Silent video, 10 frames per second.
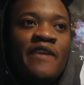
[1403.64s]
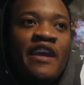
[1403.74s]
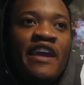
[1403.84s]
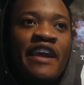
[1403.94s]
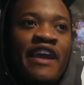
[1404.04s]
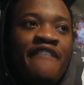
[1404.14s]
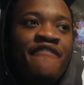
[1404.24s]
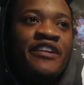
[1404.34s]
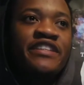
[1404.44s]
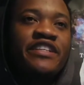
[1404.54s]
every
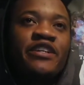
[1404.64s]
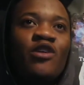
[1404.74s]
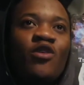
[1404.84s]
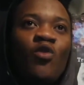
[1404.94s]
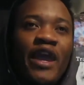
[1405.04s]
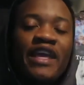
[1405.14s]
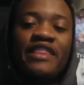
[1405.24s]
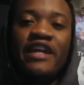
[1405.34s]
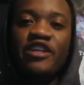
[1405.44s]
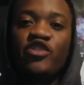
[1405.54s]
single way
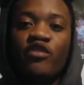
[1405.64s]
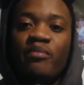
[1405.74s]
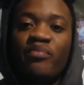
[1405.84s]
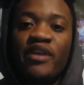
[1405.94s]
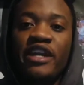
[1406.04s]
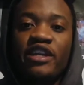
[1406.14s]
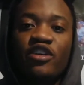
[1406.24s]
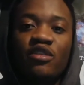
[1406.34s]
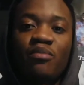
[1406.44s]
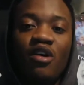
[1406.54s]
that your brain could
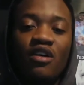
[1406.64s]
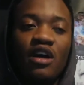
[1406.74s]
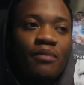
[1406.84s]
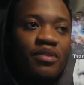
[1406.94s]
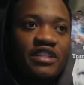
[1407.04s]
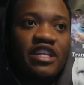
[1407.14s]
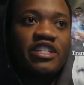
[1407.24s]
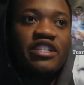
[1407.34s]
potentially